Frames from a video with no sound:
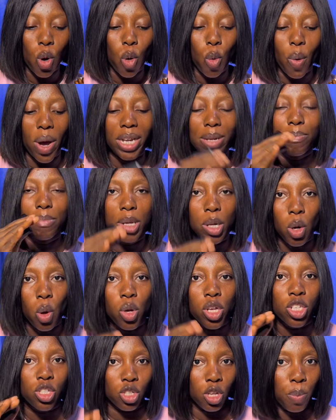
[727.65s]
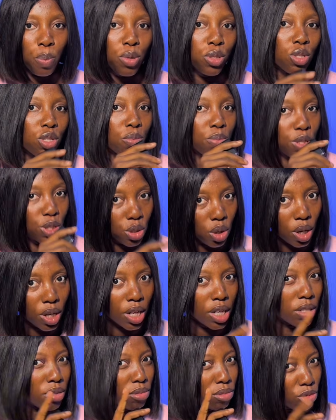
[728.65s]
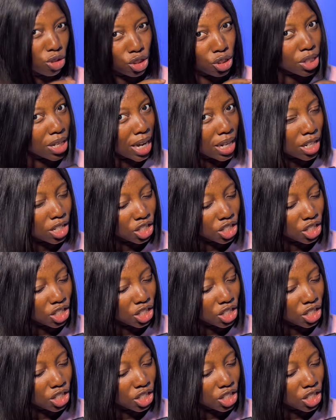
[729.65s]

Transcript: when Milo is supposed to be talking. Do you get the